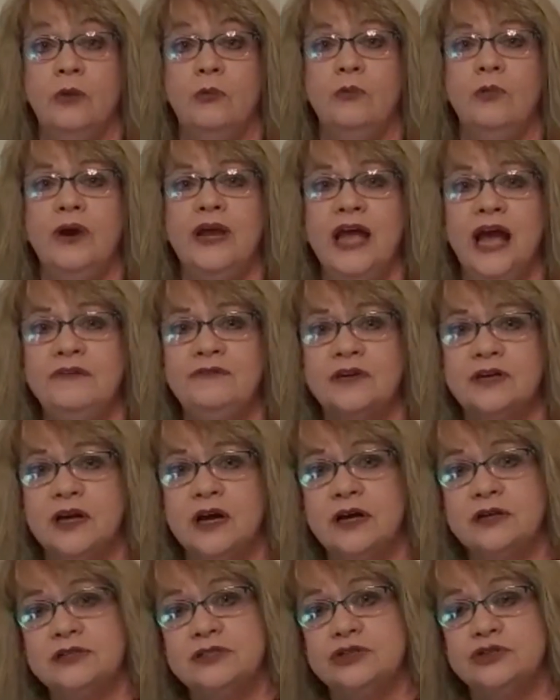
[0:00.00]
We have to
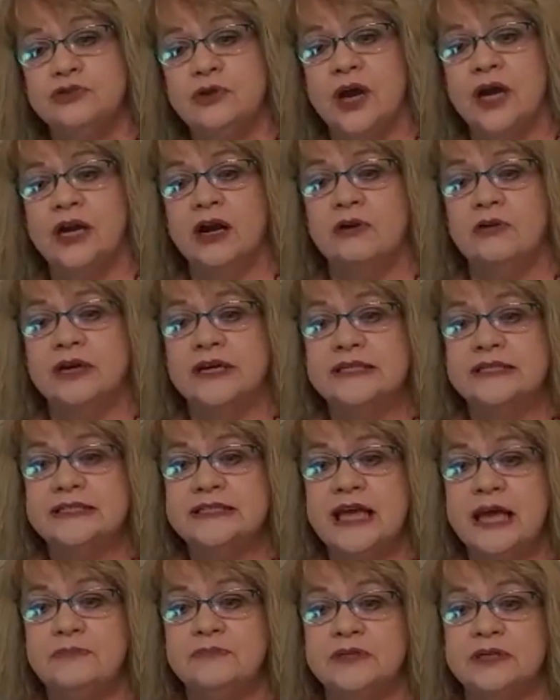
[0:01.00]
concentrate on
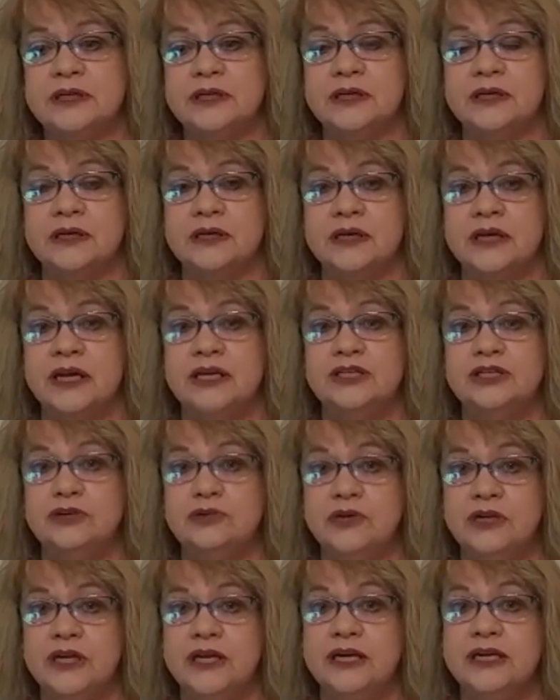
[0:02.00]
accepting and
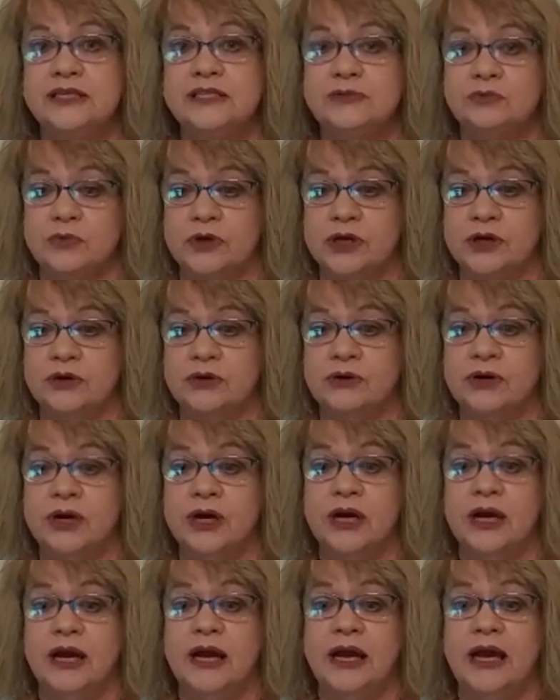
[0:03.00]
doing his will
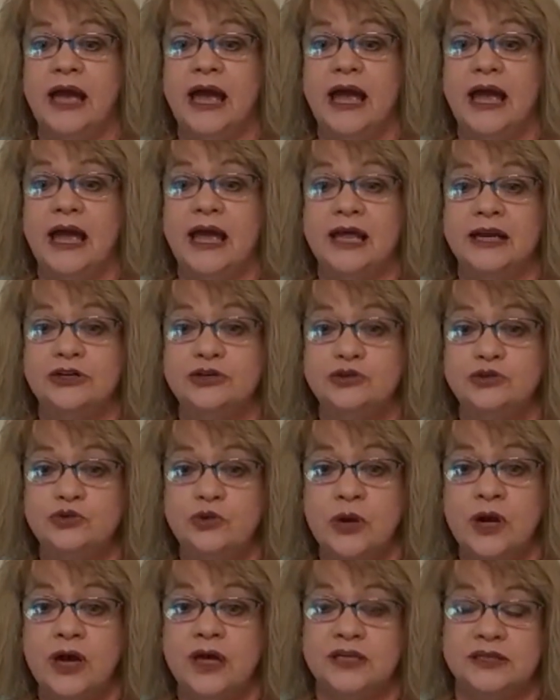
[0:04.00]
and
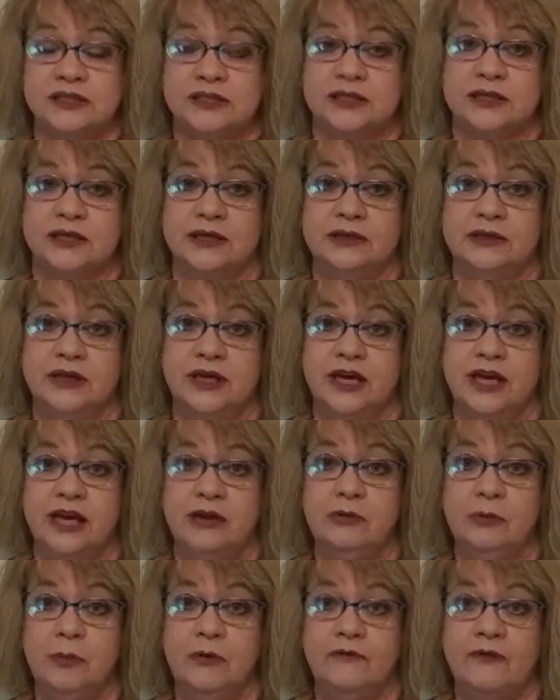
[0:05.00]
trust that he
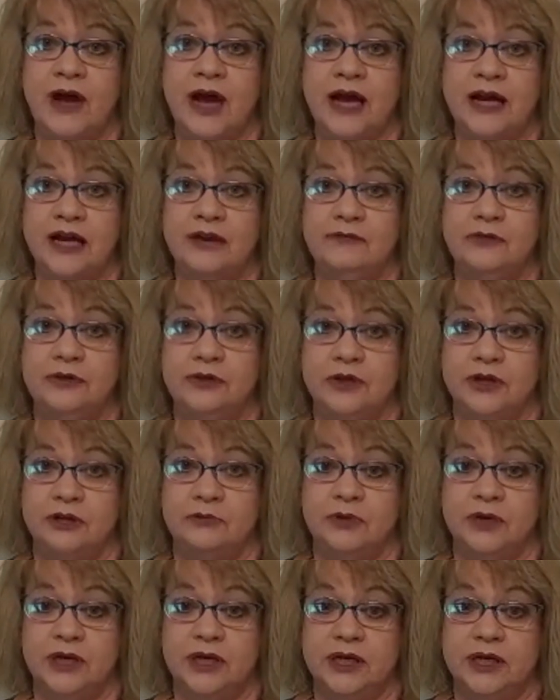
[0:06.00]
will provide everything
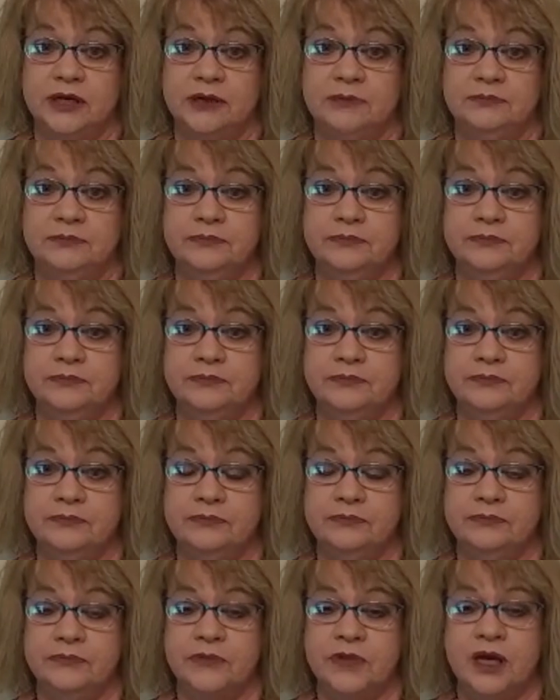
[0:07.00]
we need.
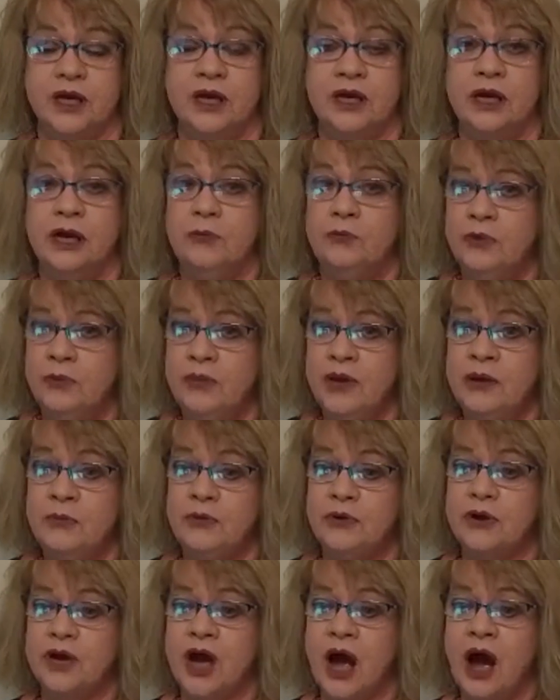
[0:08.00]

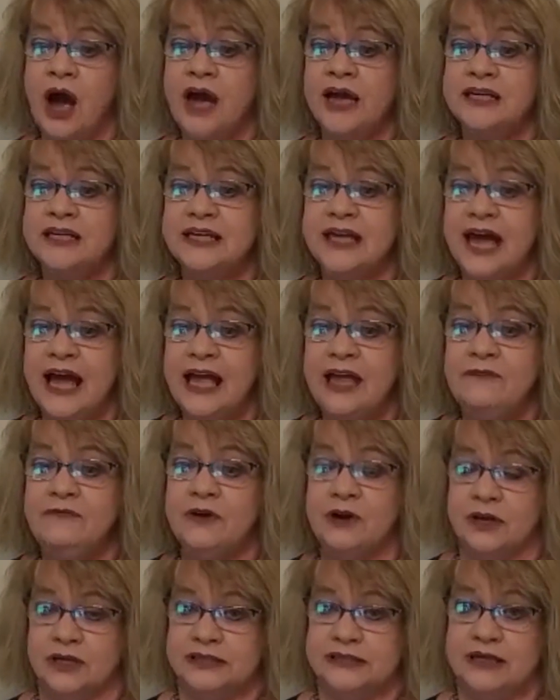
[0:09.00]
Remember, God gave
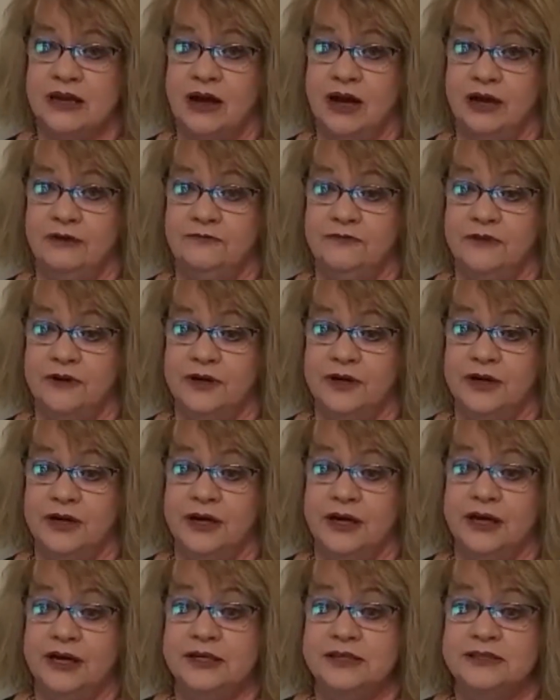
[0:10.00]
us life.
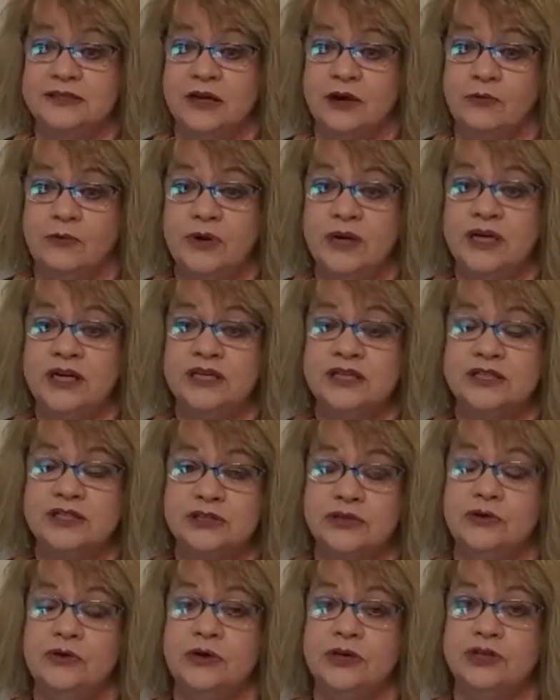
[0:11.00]
So we can
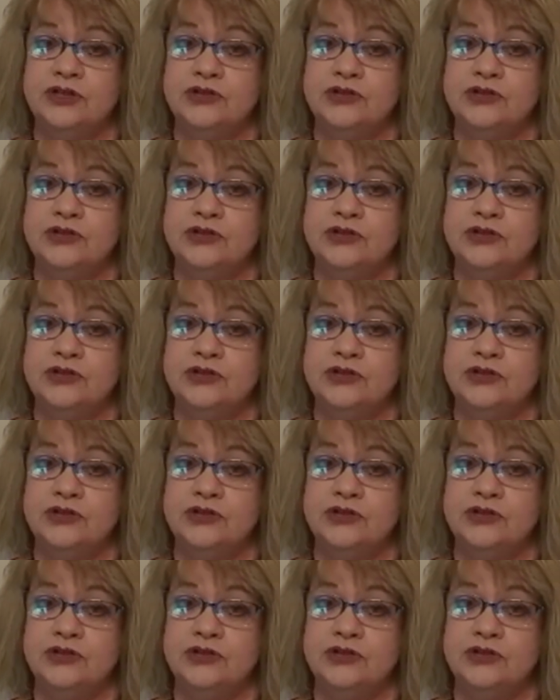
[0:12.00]
certainly